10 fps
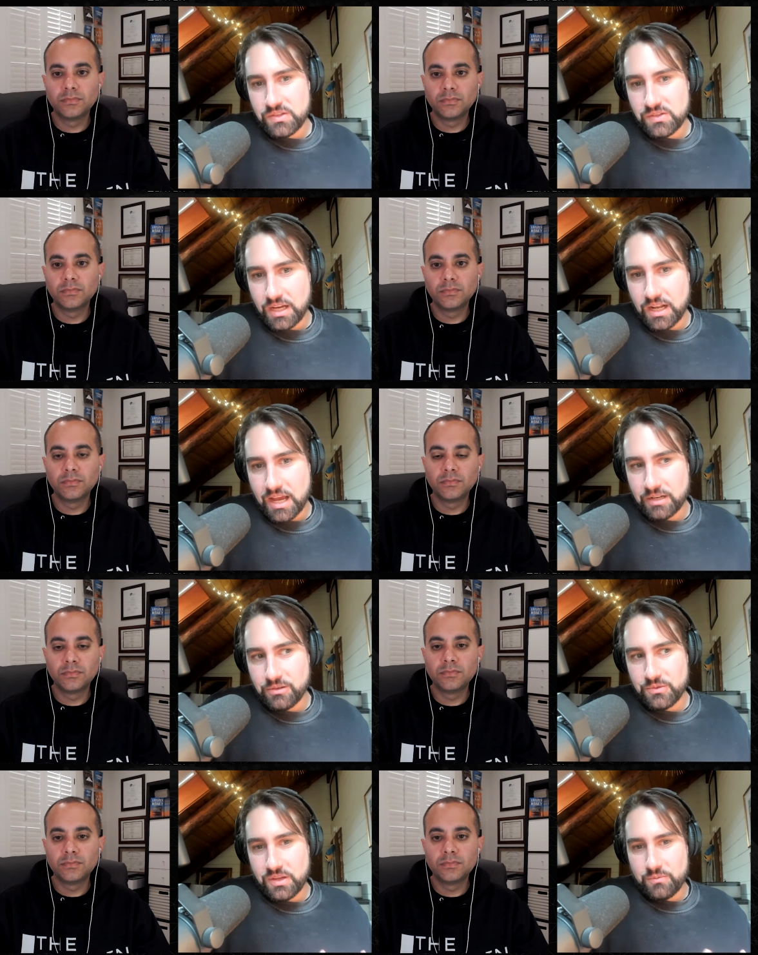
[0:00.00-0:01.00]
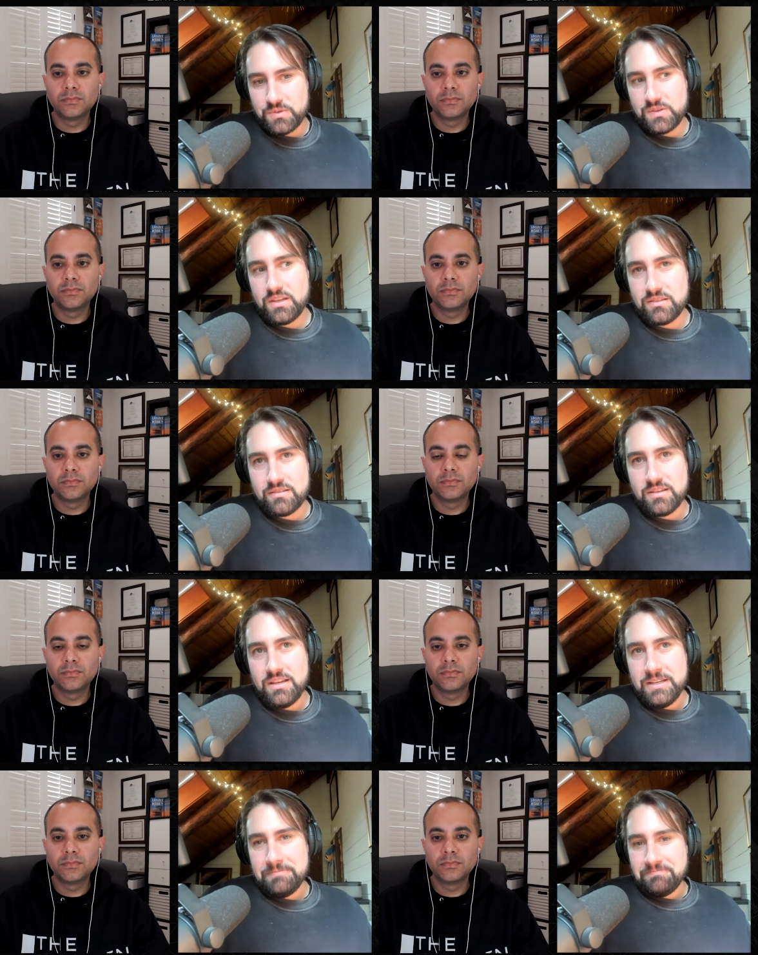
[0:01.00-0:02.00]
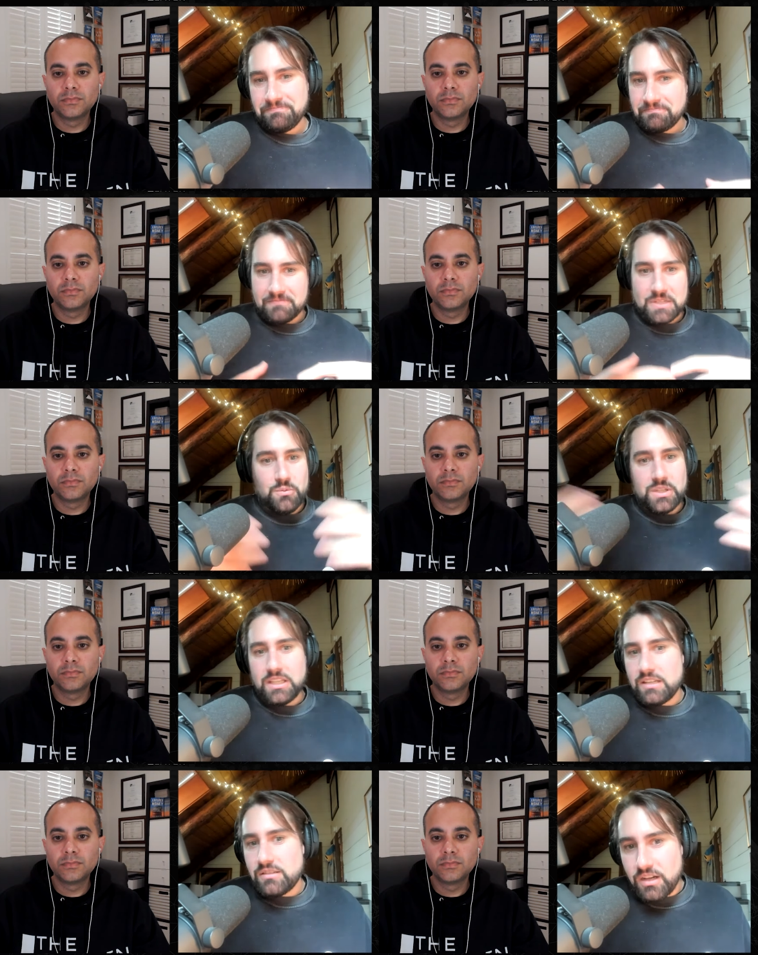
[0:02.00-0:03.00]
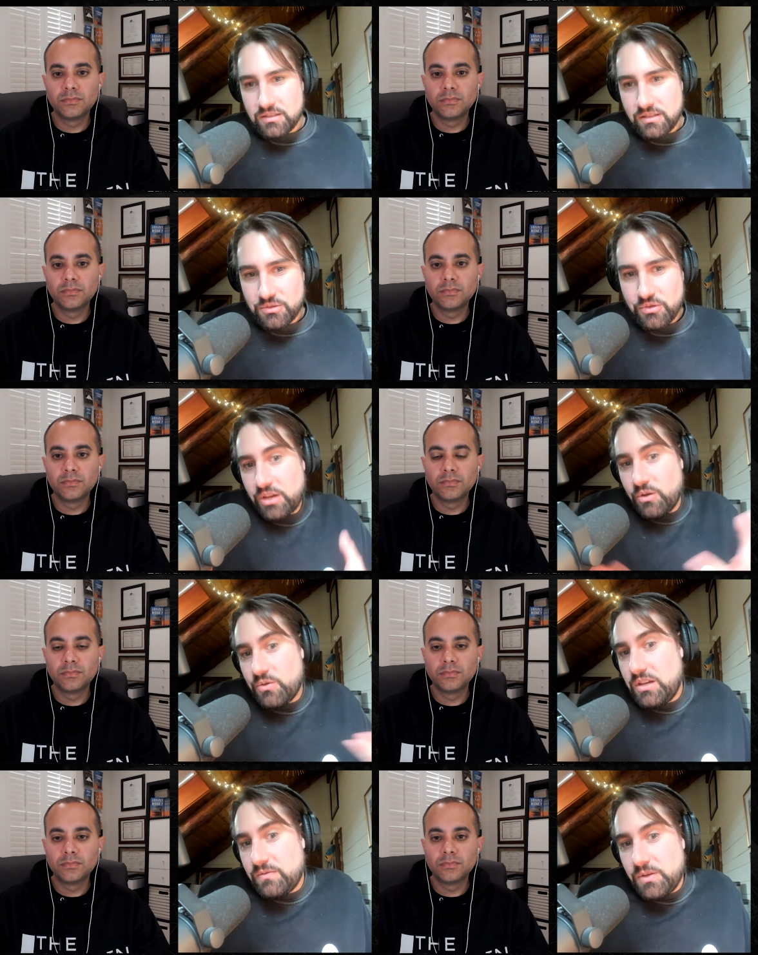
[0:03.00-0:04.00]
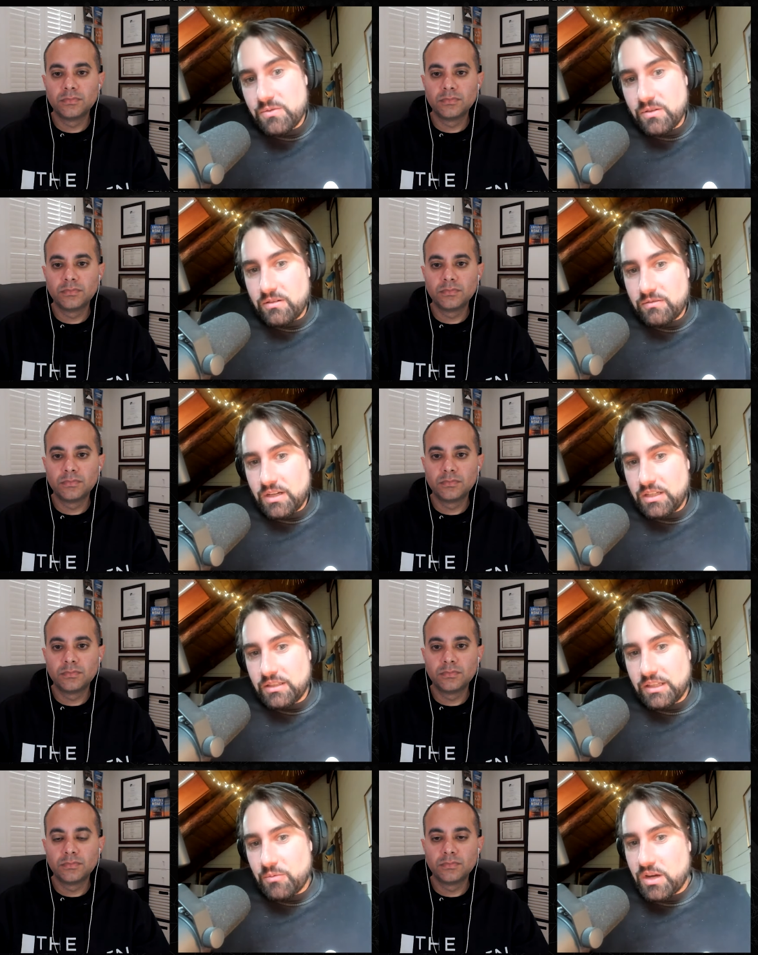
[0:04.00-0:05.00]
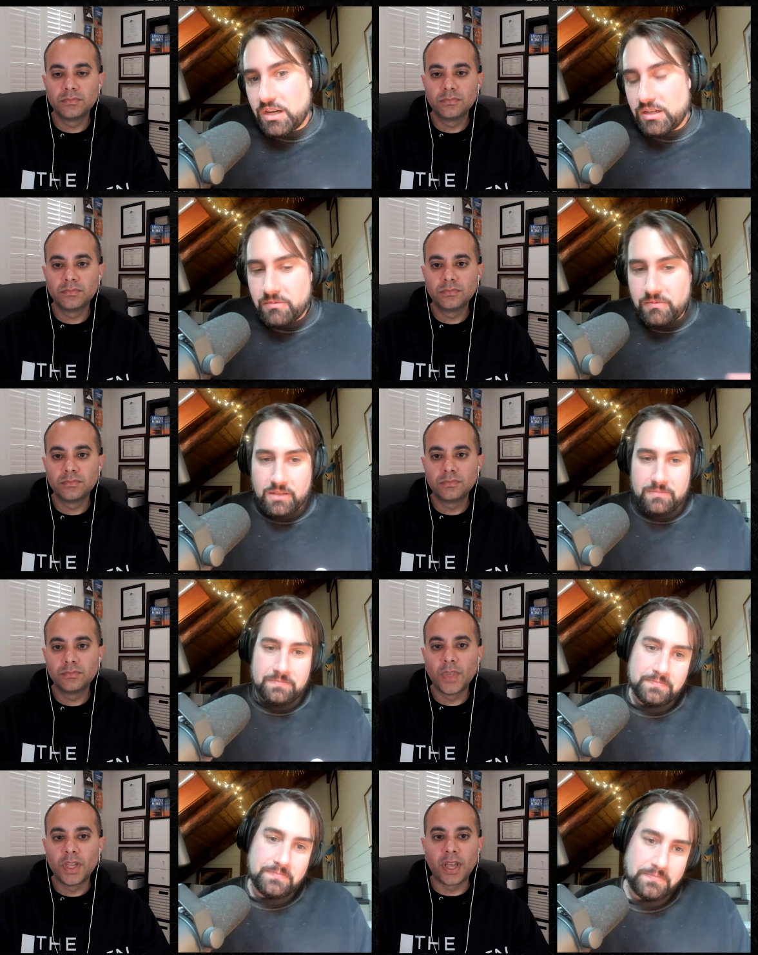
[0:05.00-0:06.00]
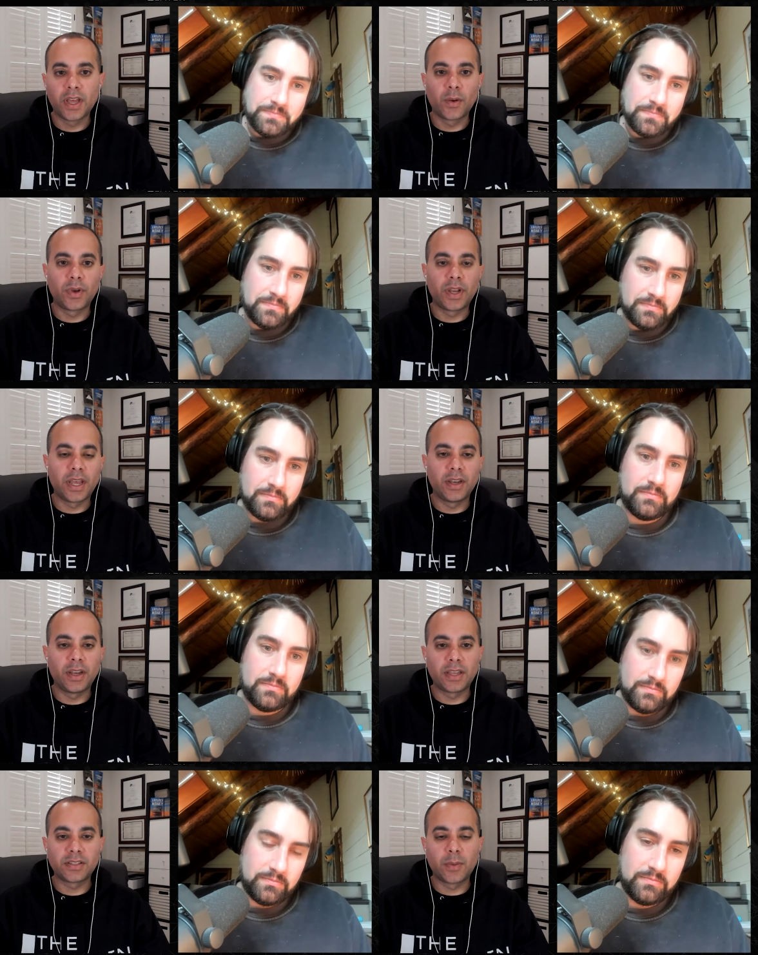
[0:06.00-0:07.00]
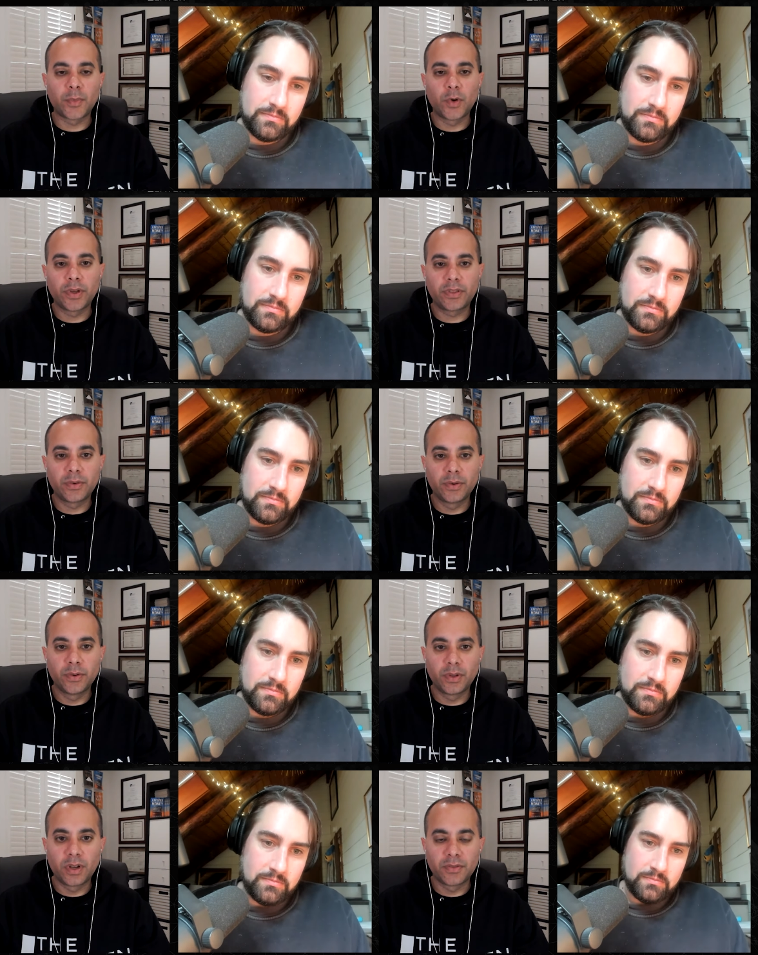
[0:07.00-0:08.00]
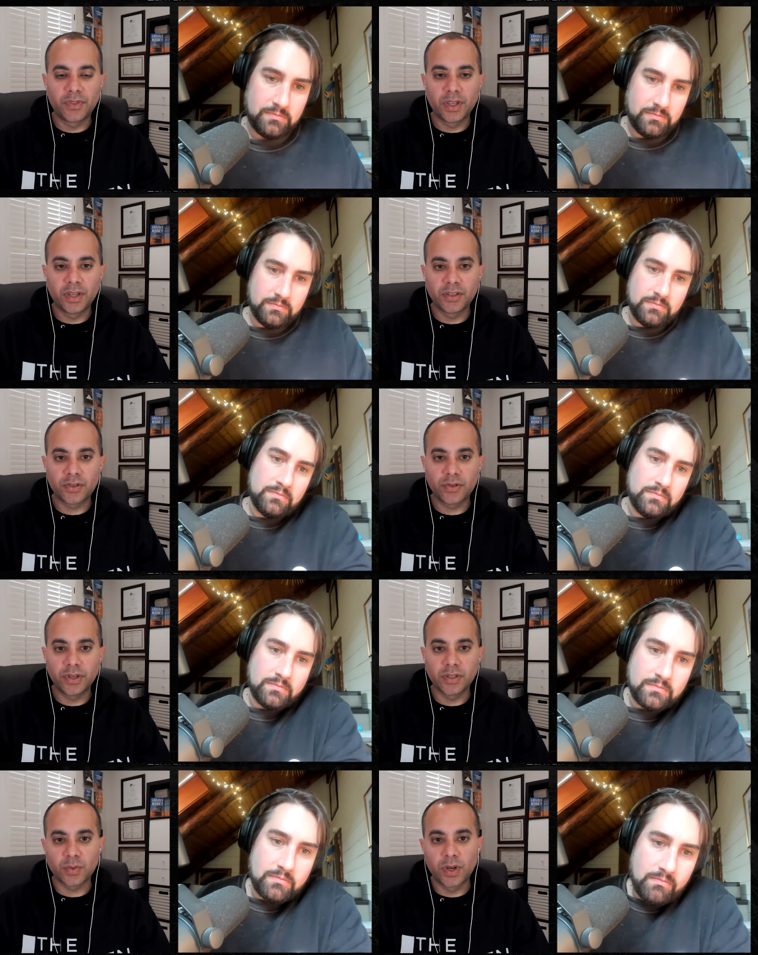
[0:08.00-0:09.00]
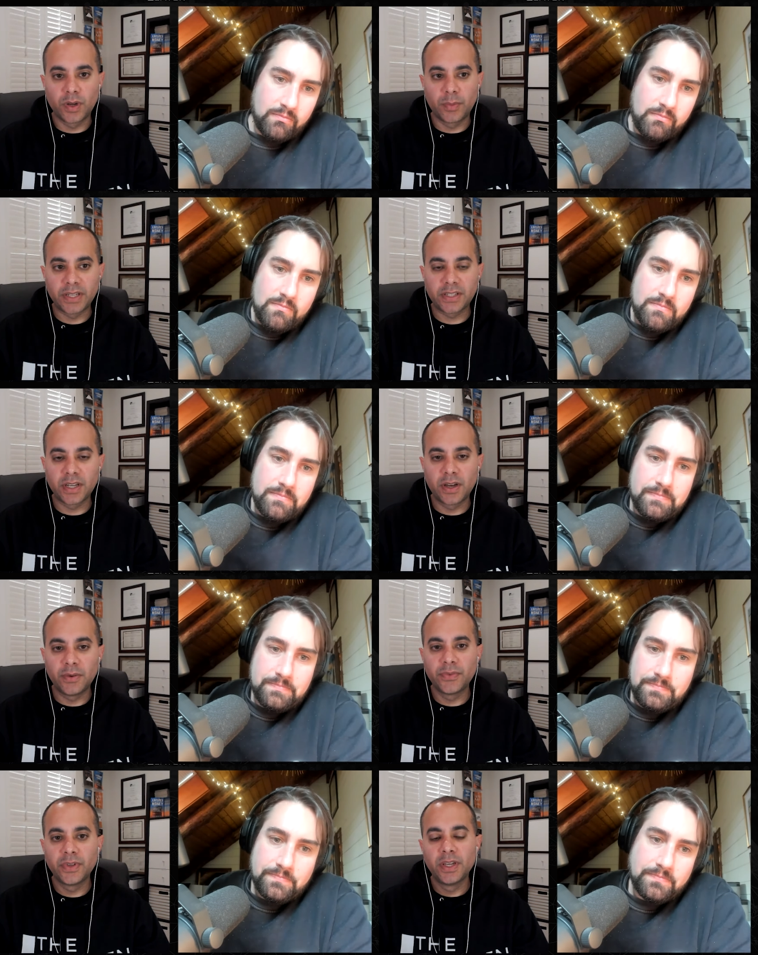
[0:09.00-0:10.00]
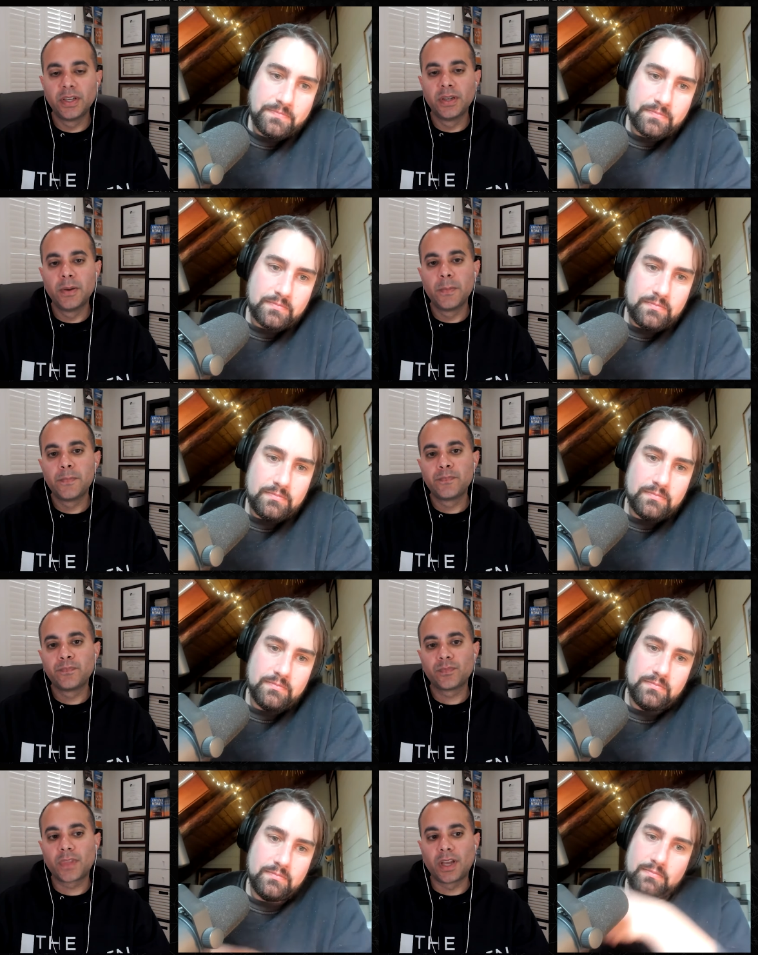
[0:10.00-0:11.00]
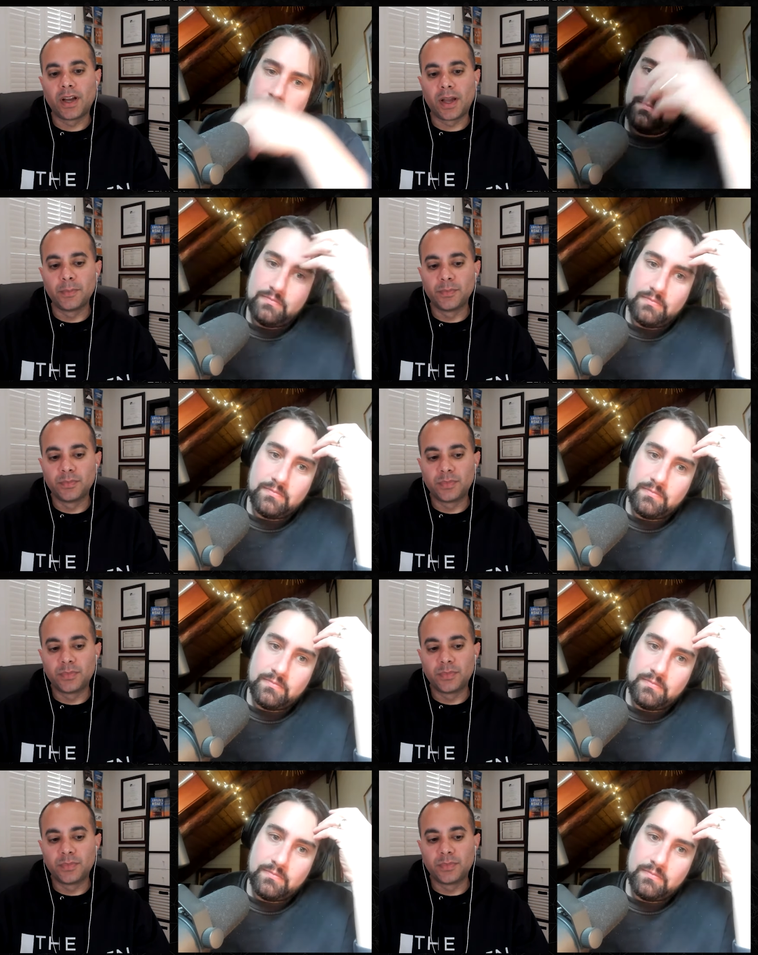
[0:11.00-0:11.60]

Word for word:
Speaker 1: state actors and resist what they saw as this draconian future right that they wanted to prevent
Speaker 2: yeah and as i'm going through a lot of the history as well myself i'm